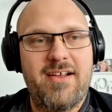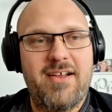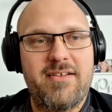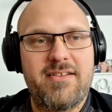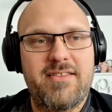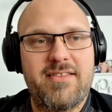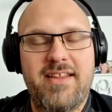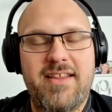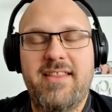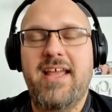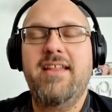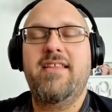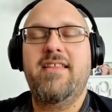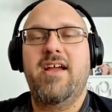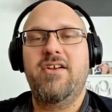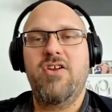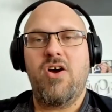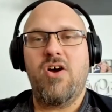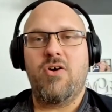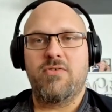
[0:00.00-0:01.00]
then they
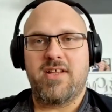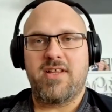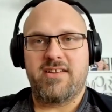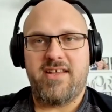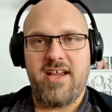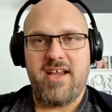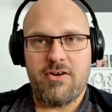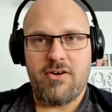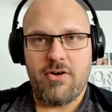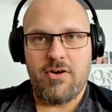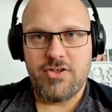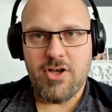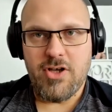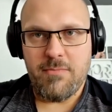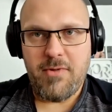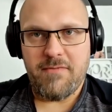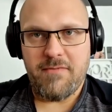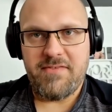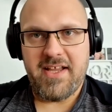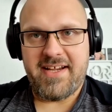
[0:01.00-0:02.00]
know that they are on
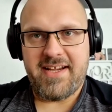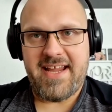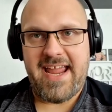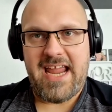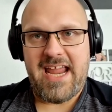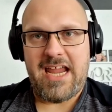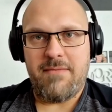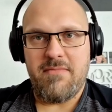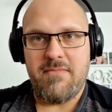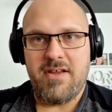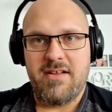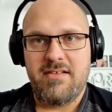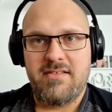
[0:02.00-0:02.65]
top of the game.